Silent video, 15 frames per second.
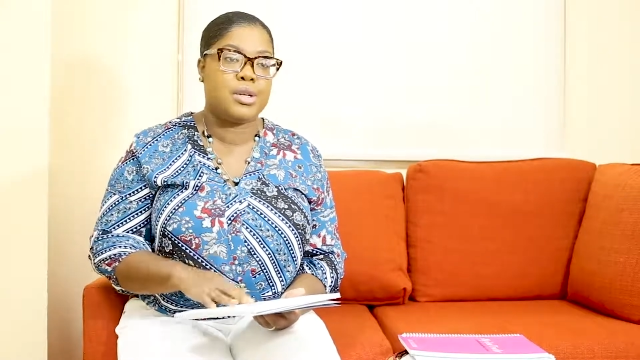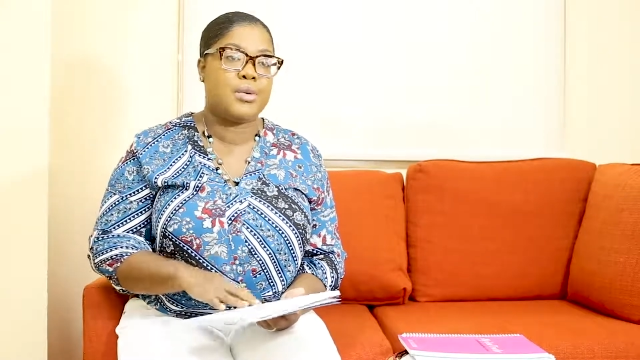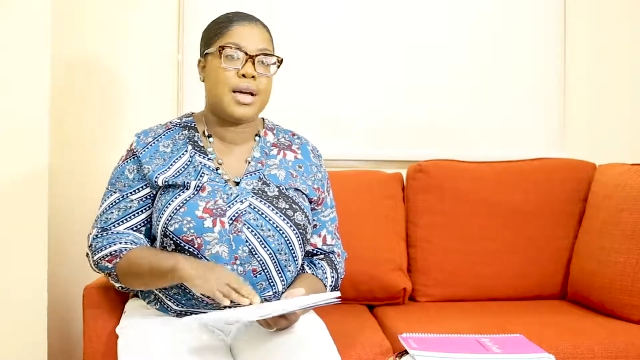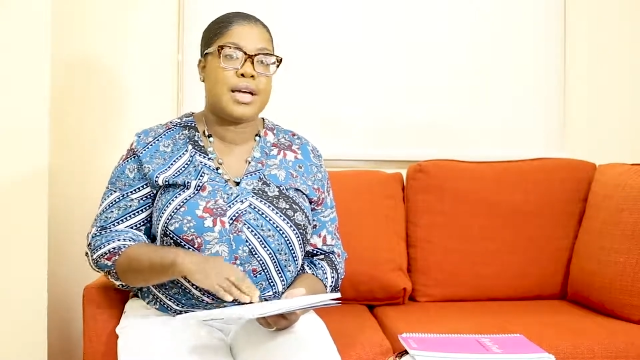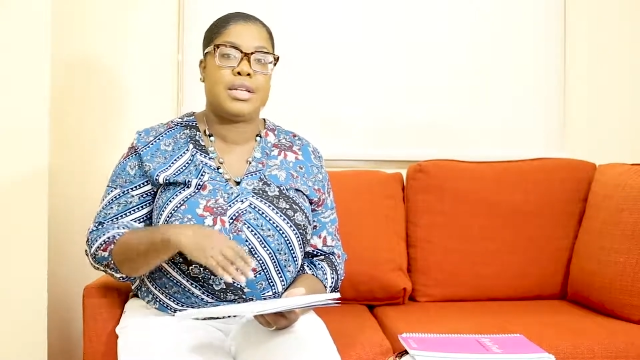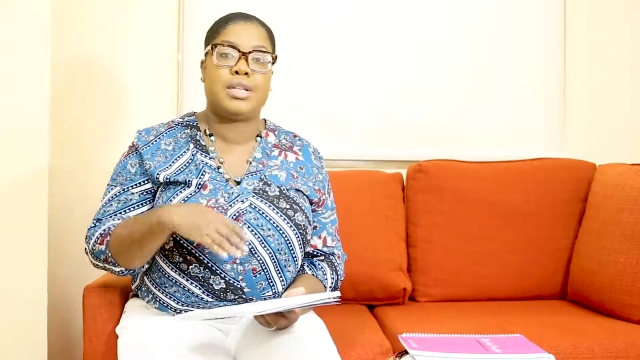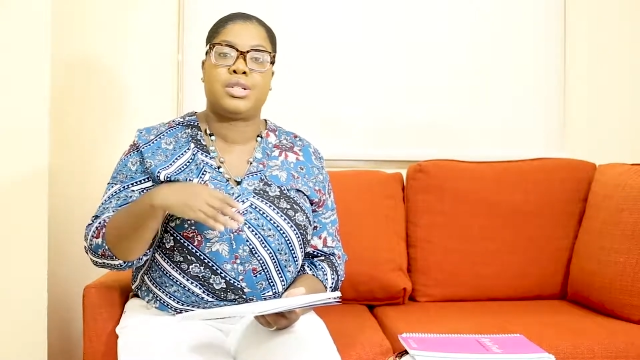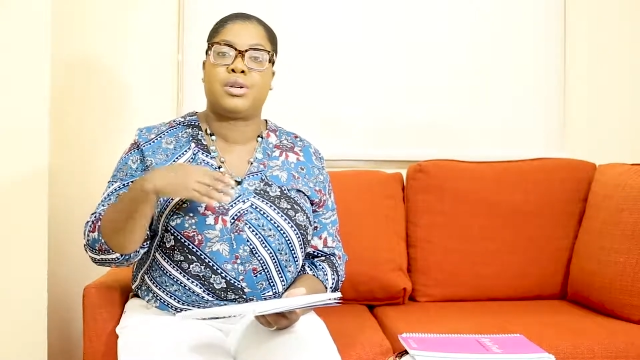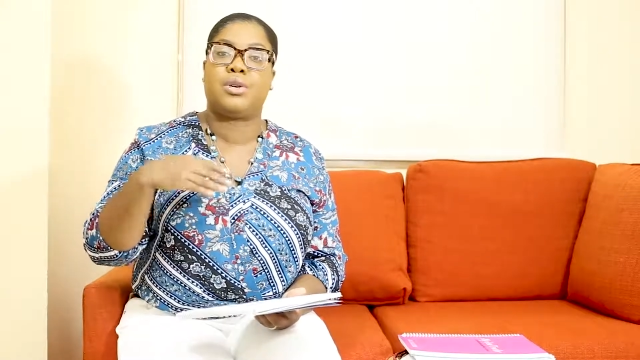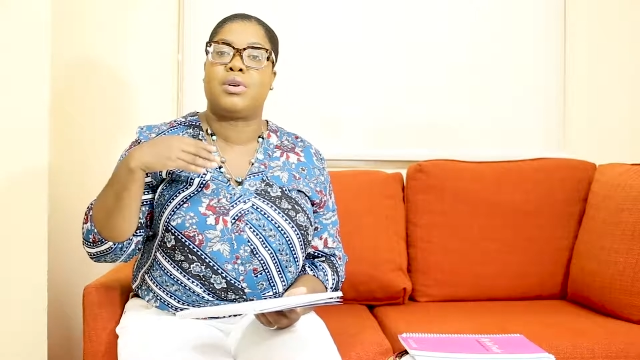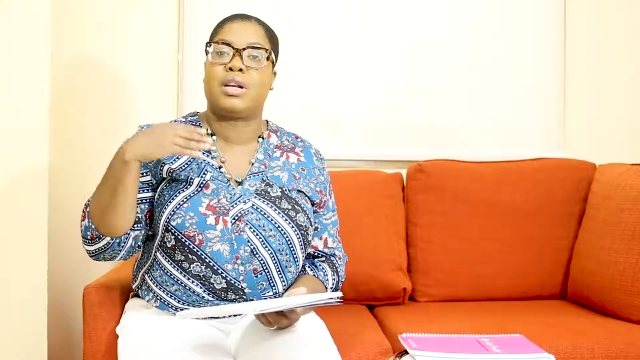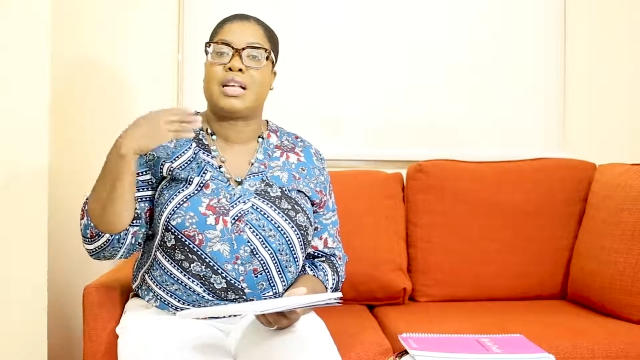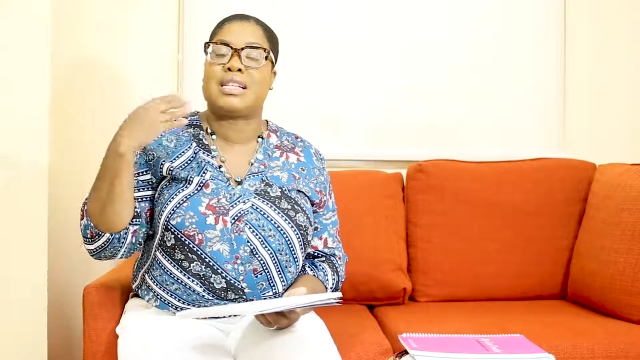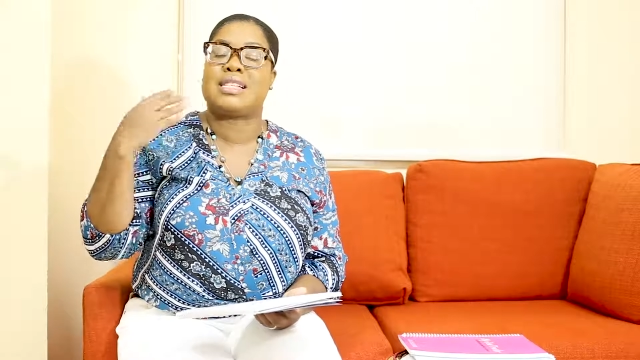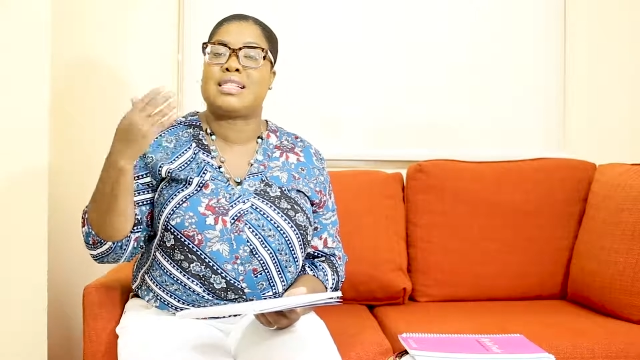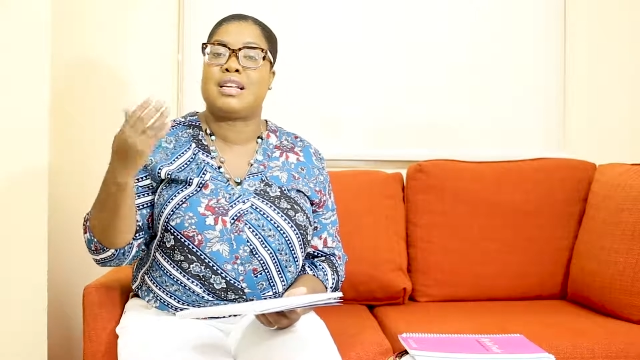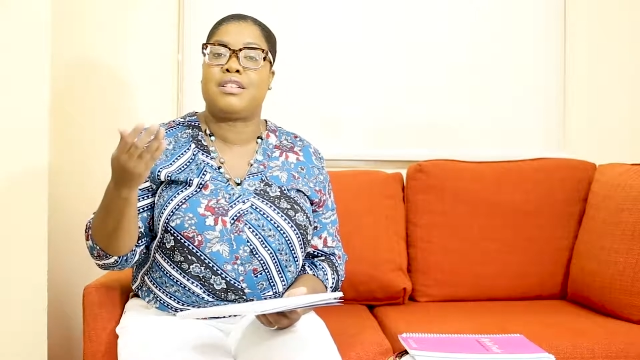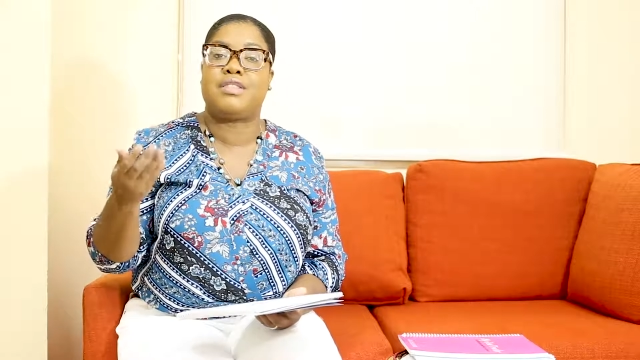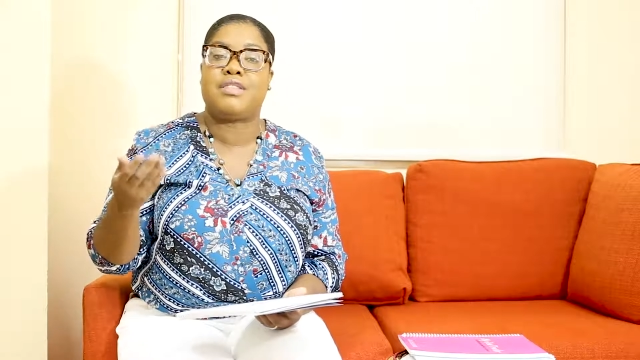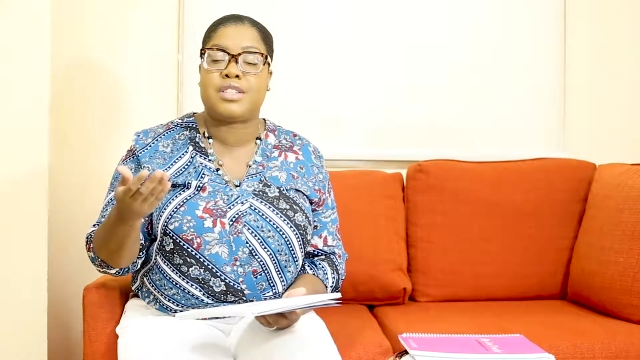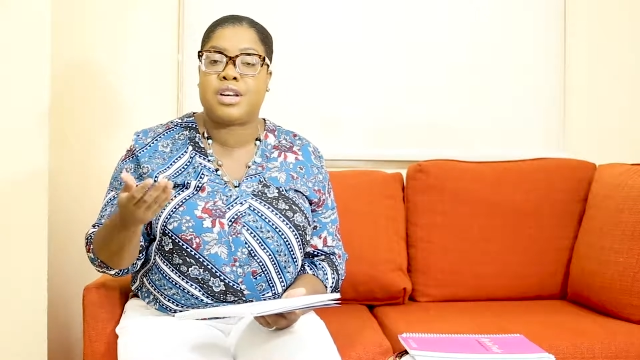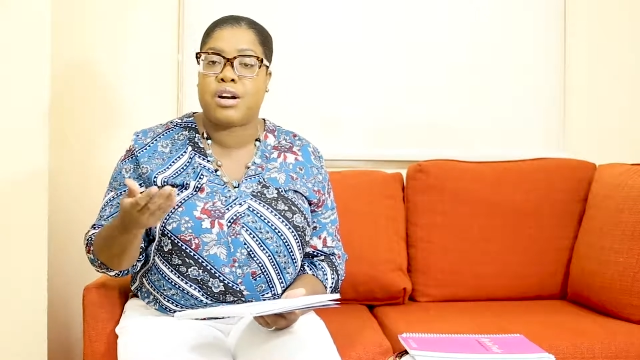Do I need to go on a
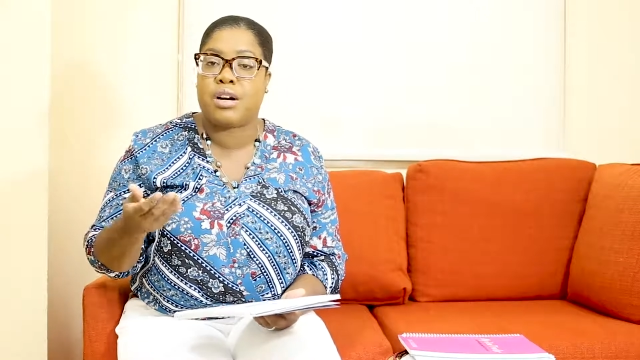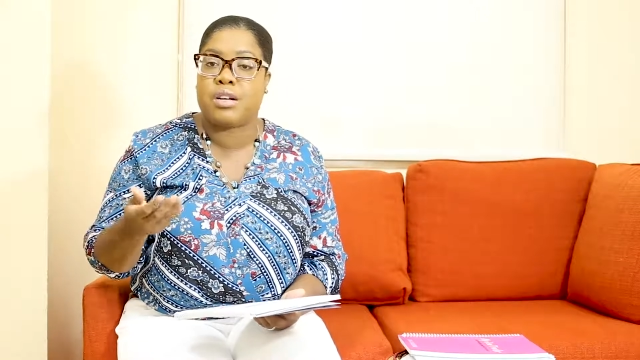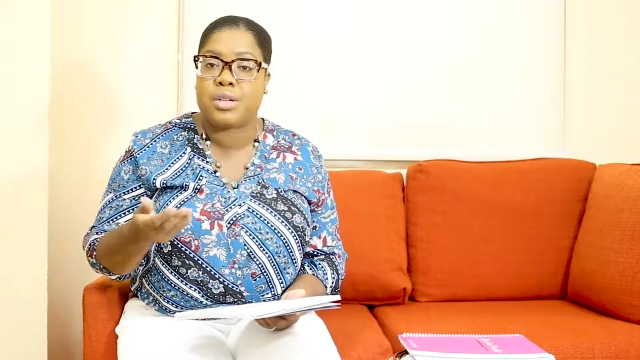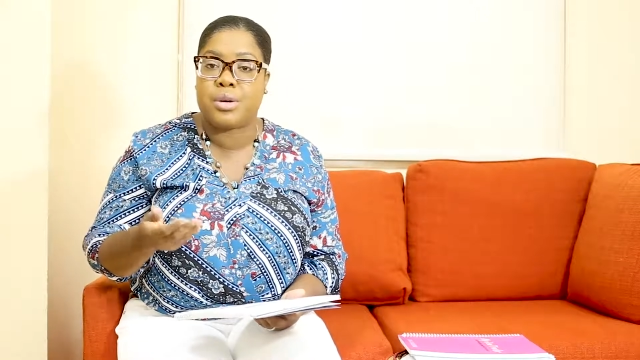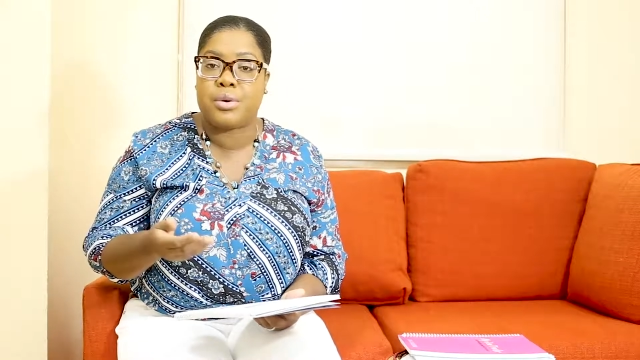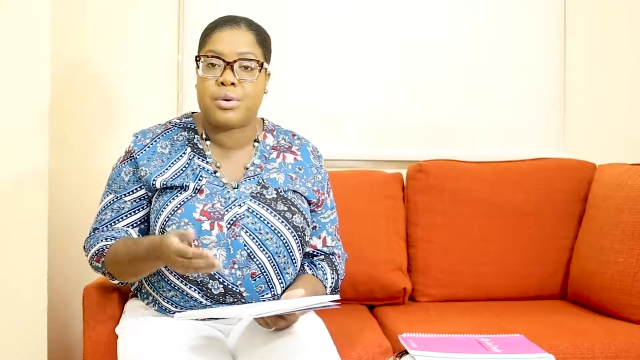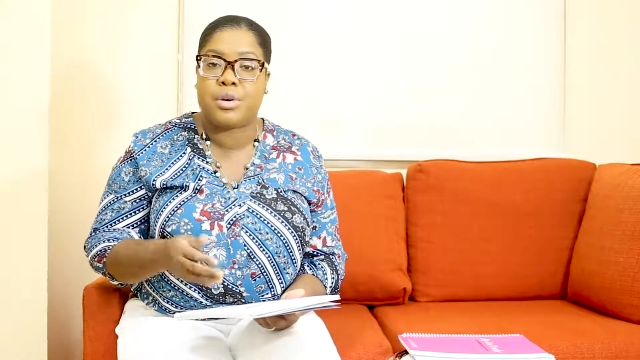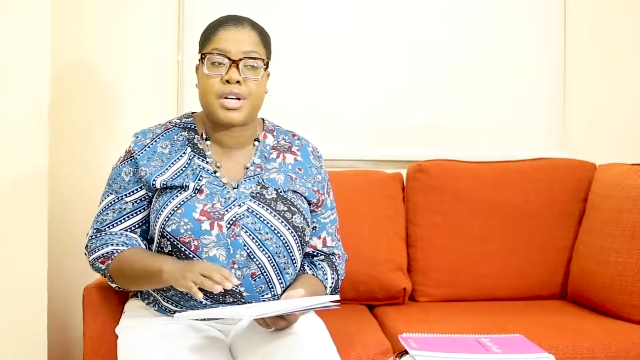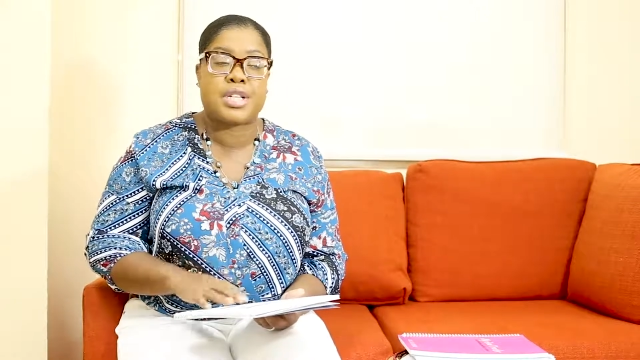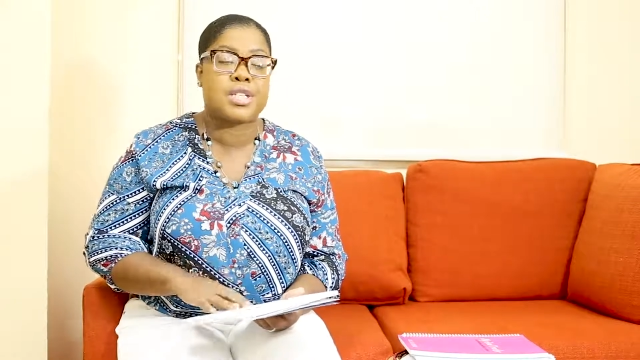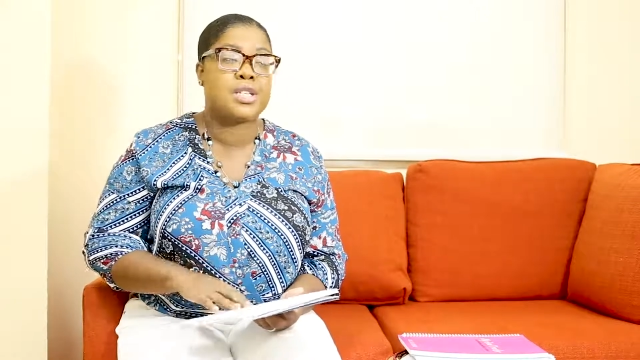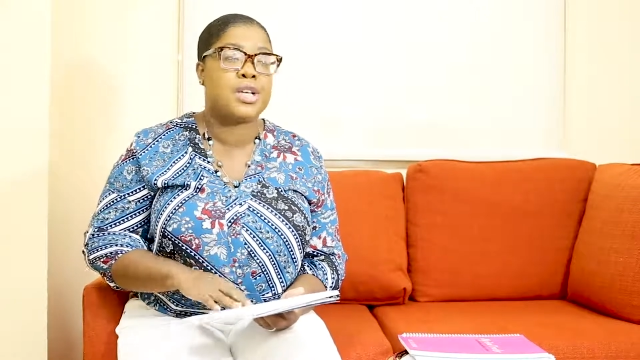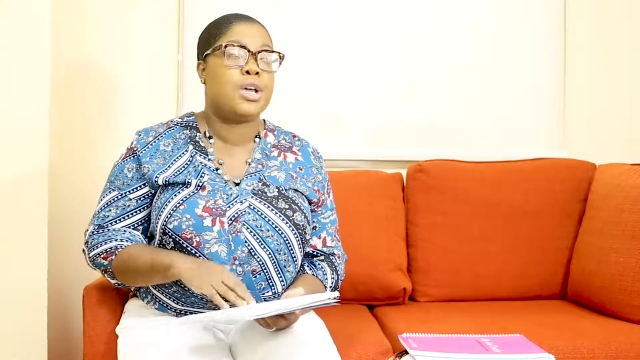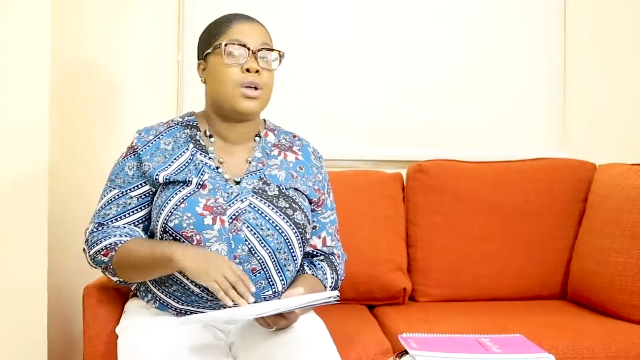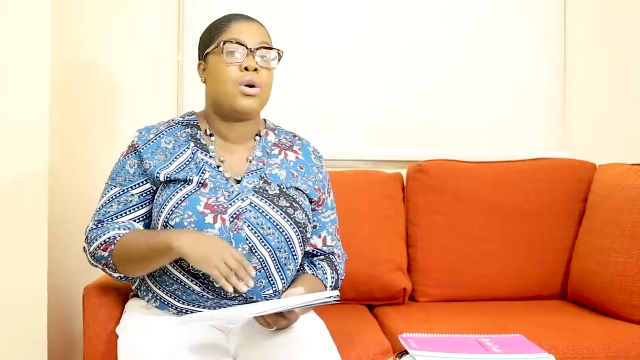self-taught course?